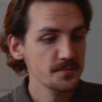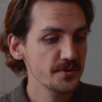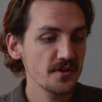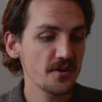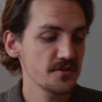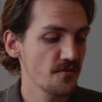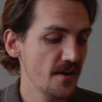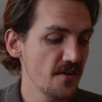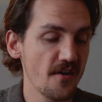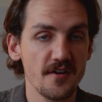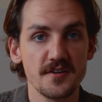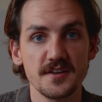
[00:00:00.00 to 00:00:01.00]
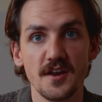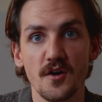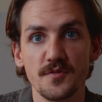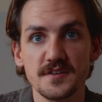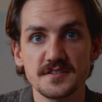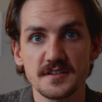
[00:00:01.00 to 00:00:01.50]
to put it on your radar. You know,
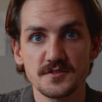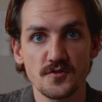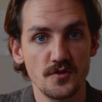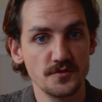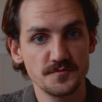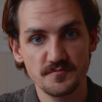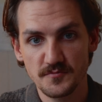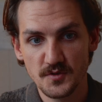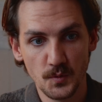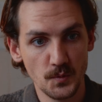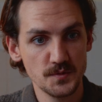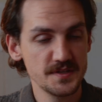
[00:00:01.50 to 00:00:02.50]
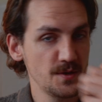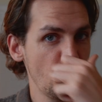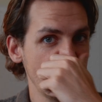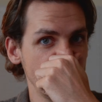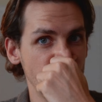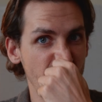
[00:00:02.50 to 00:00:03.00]
these things are all tools that you
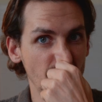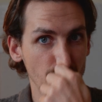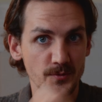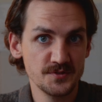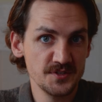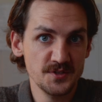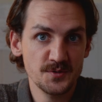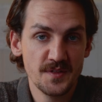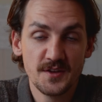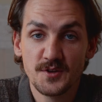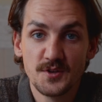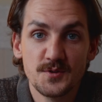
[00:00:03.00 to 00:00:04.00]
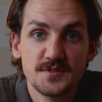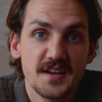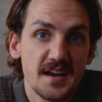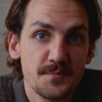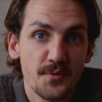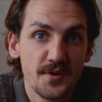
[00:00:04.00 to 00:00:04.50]
have available to you that you could use at
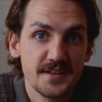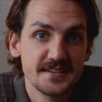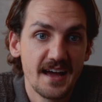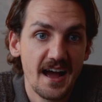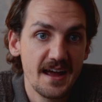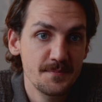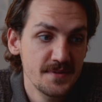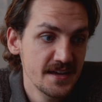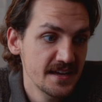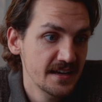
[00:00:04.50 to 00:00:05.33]
any point in time.